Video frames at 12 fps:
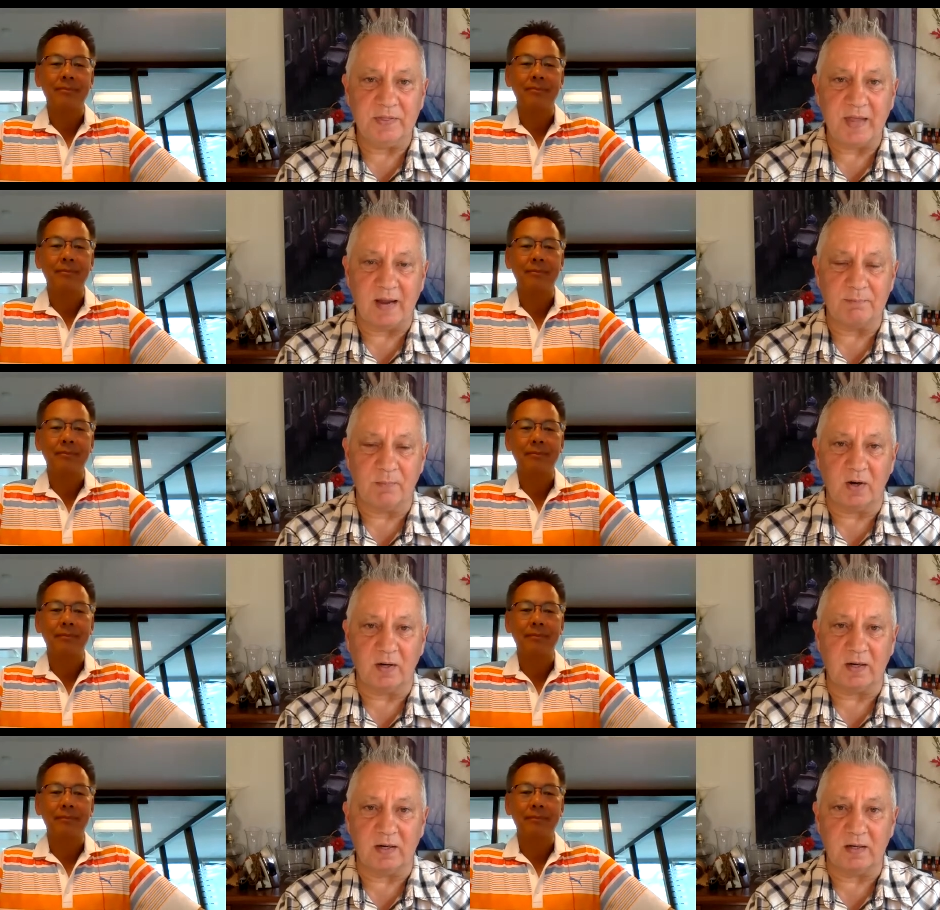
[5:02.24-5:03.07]
Speaker 1: with that
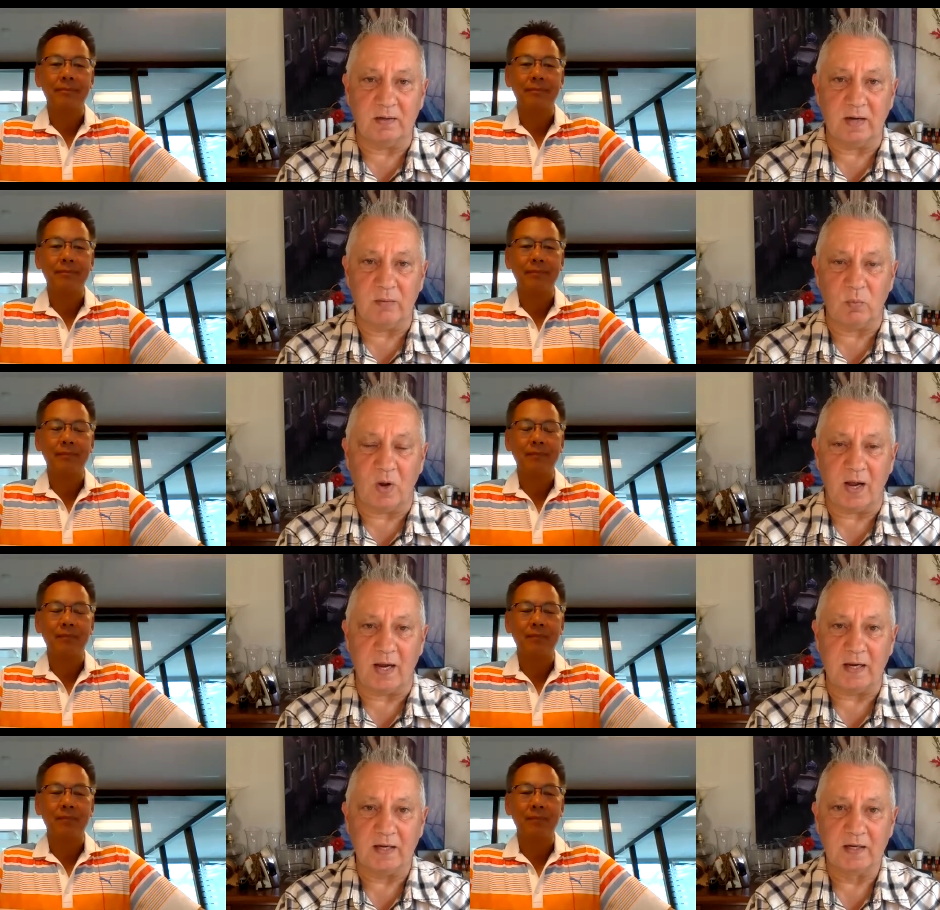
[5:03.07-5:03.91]
market and
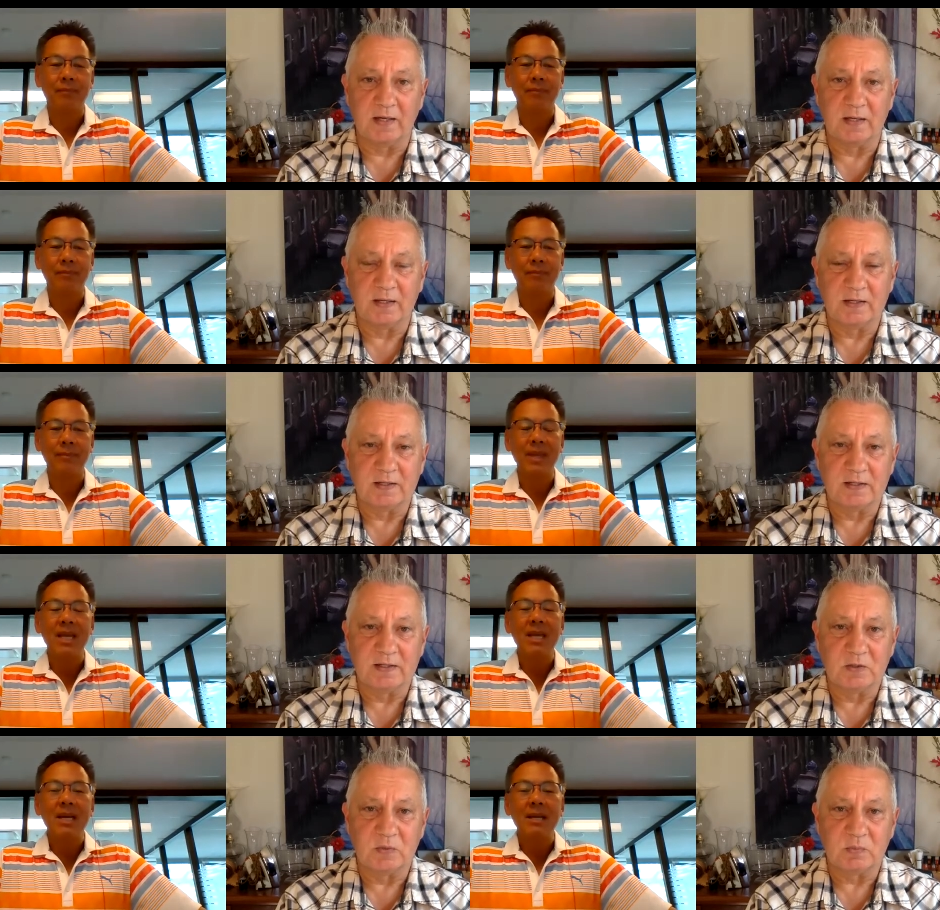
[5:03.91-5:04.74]
why?
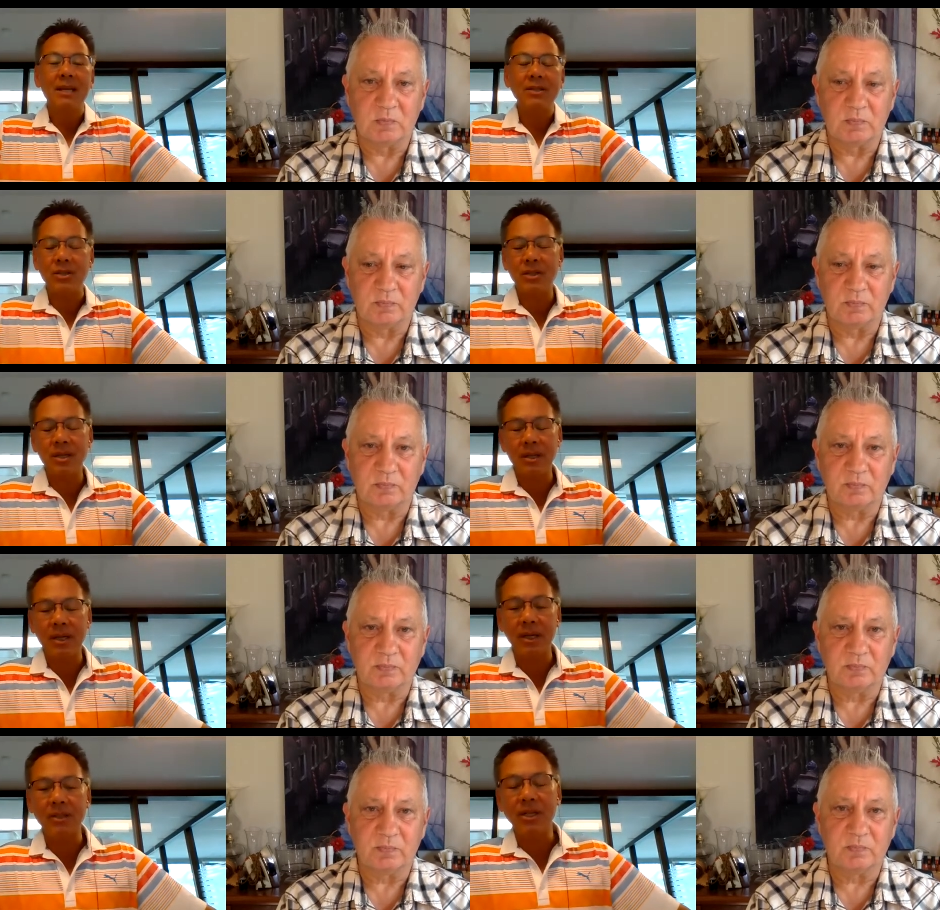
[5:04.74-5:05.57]
That's
Speaker 2: just a,
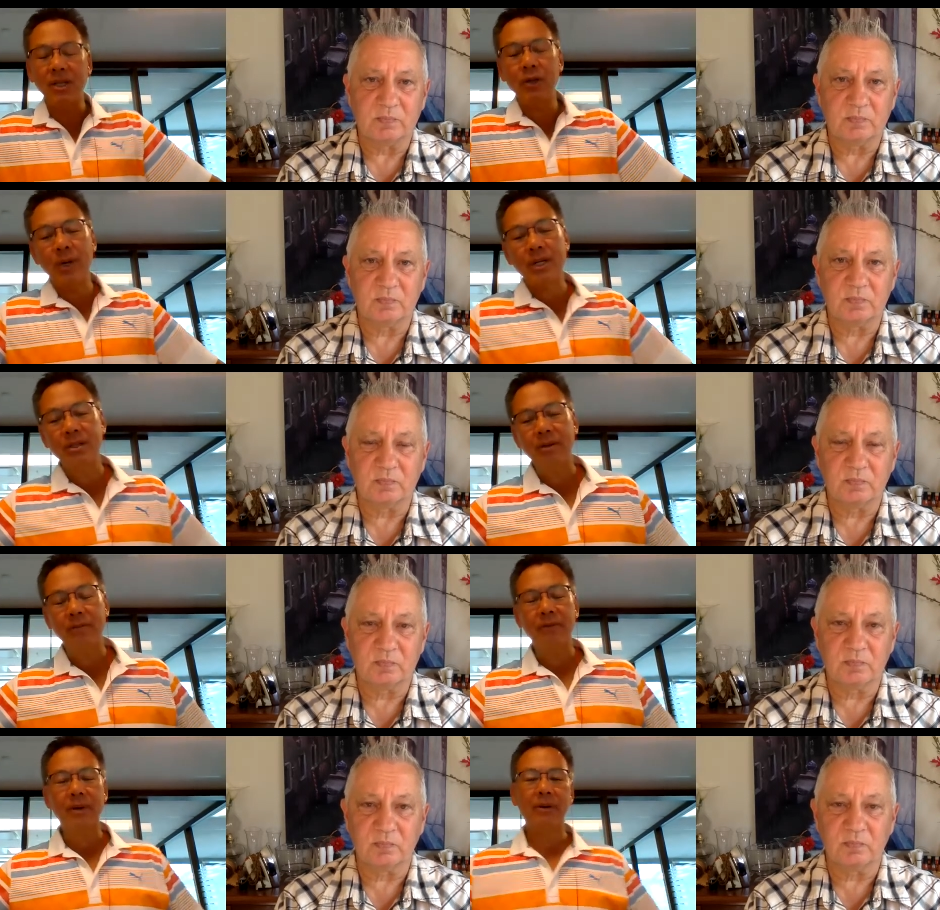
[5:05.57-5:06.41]
a continuation
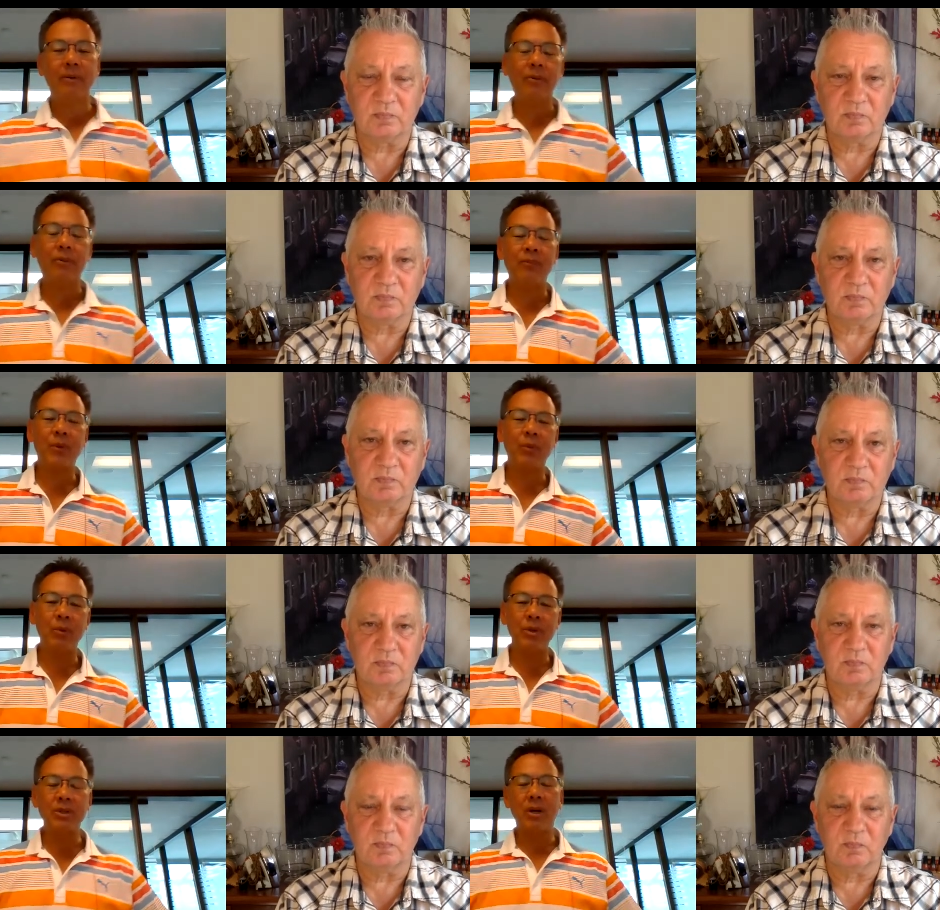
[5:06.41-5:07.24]
of uh,
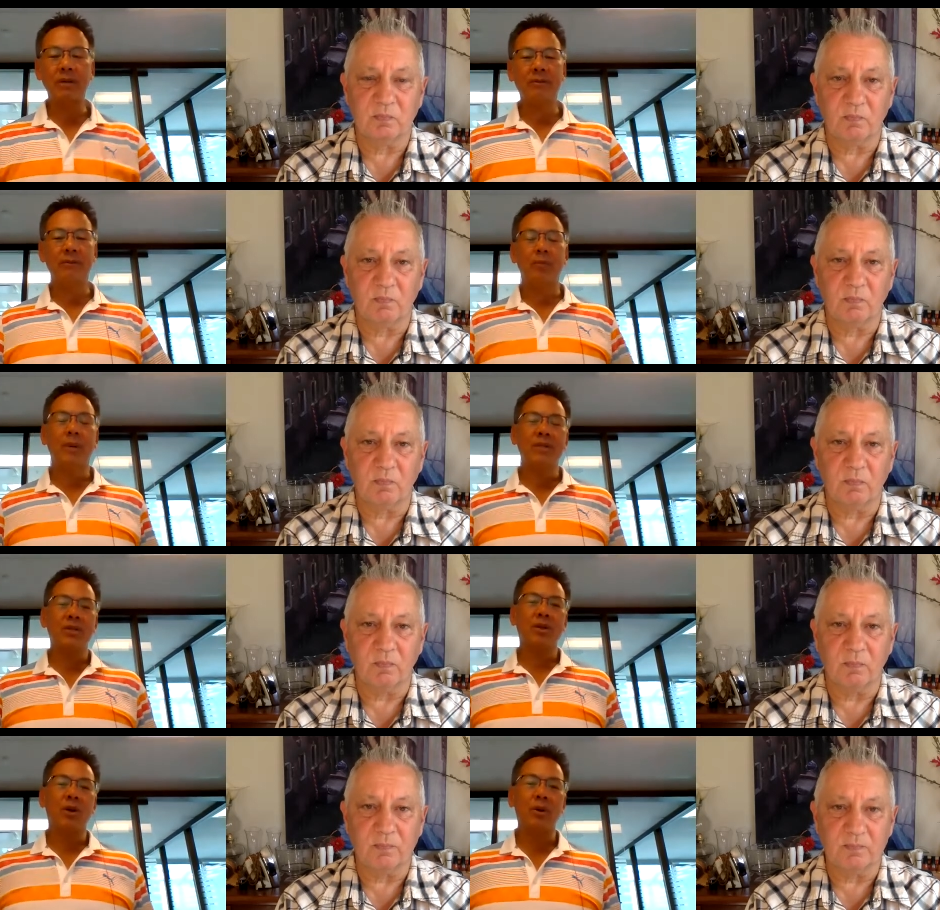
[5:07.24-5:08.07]
when we talked a few
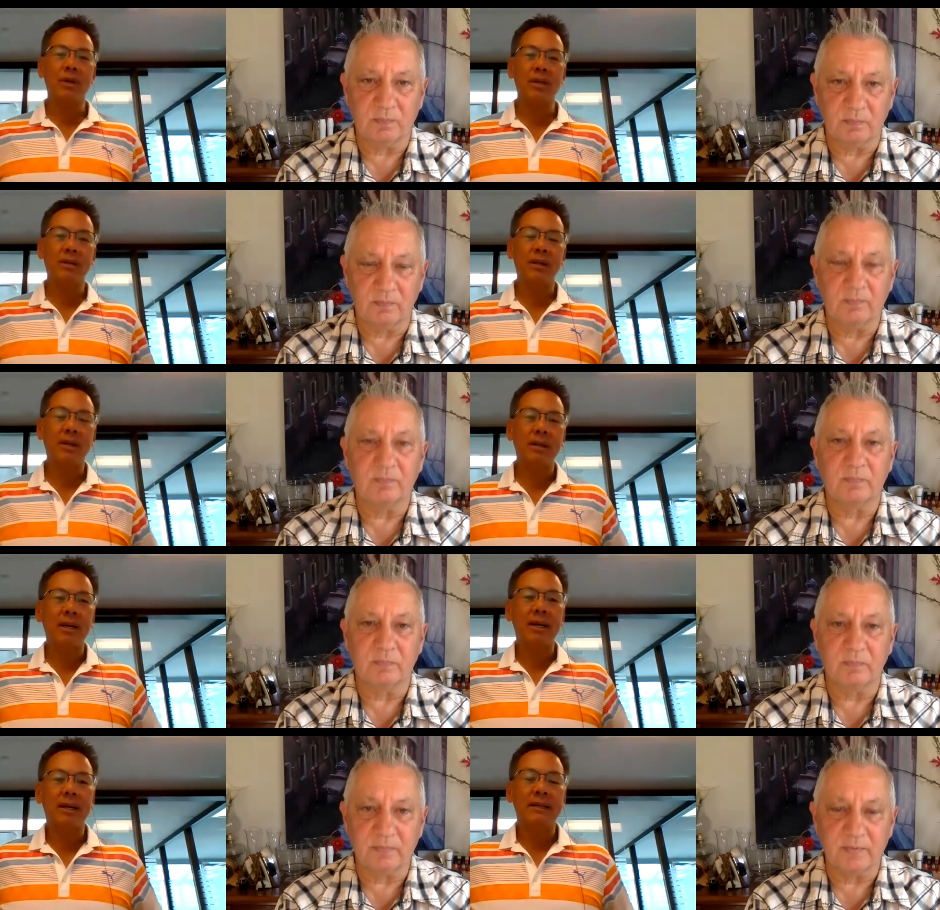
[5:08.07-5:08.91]
months ago, uh, the,
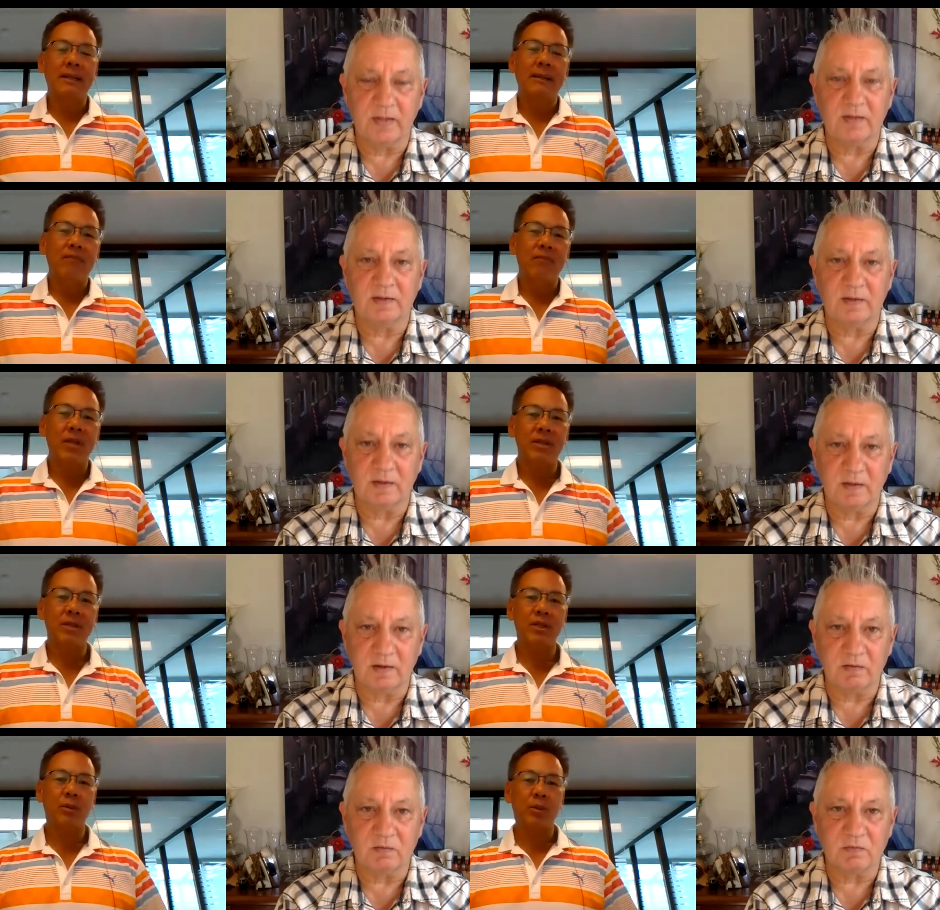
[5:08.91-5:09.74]
uh, the
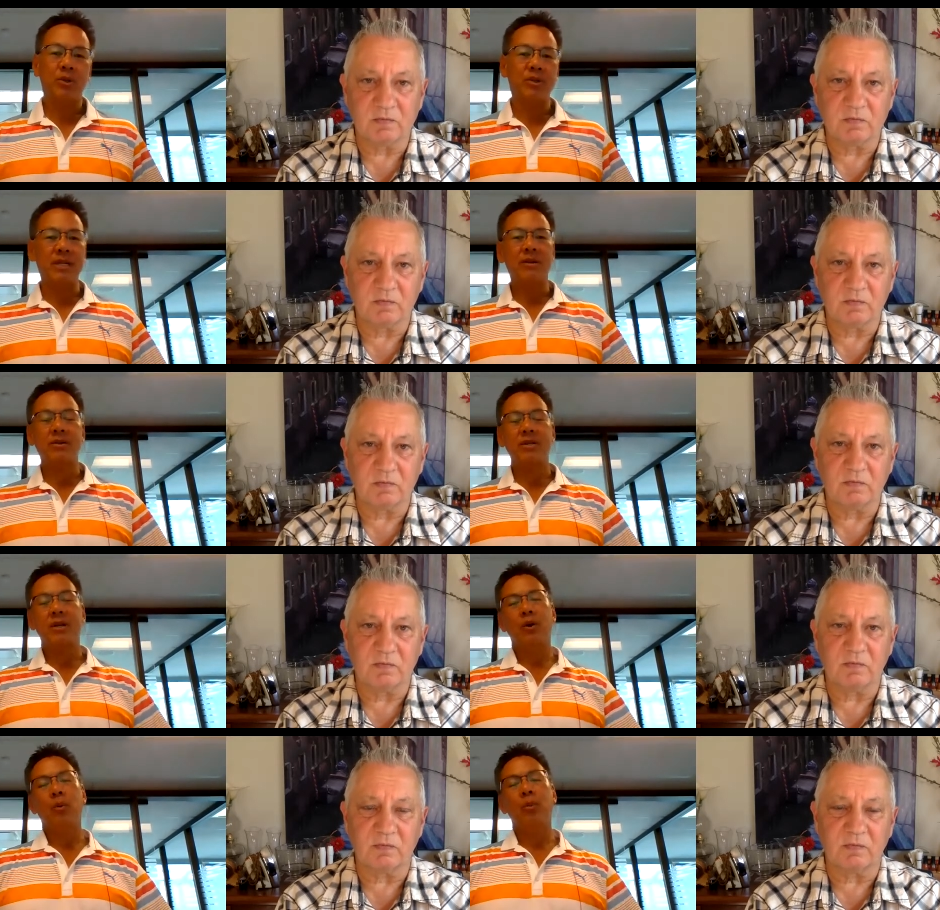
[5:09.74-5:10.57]
distribution centers
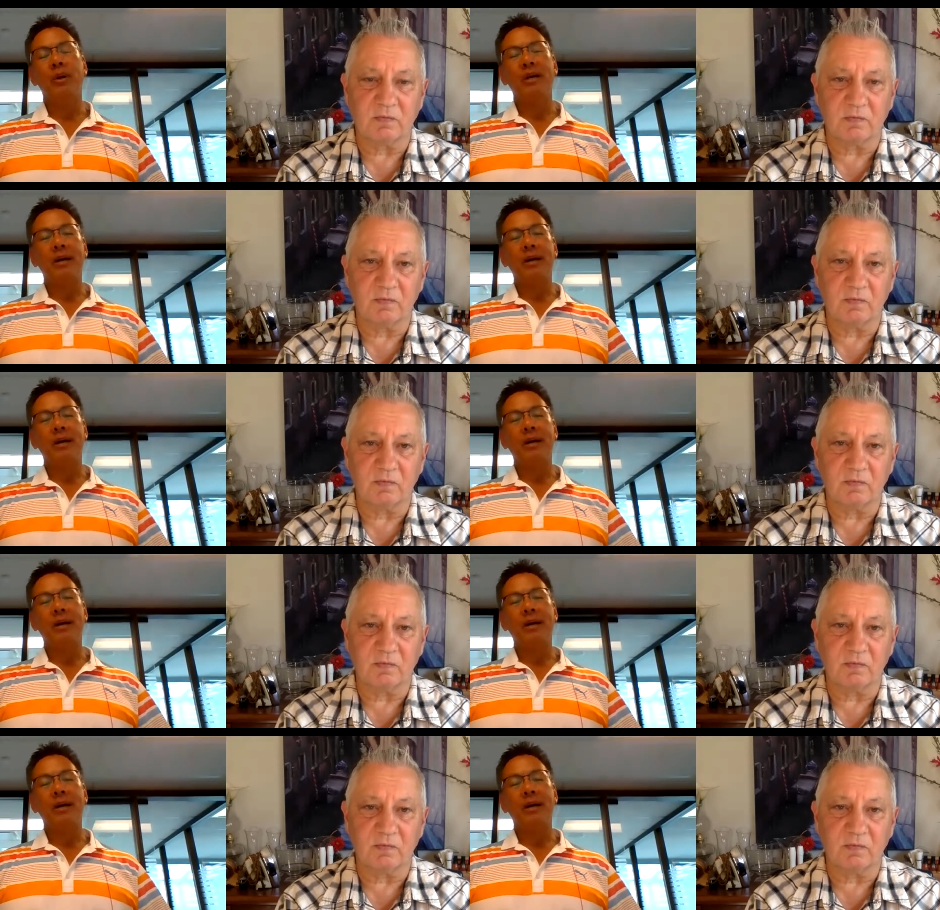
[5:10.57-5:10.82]
that are opening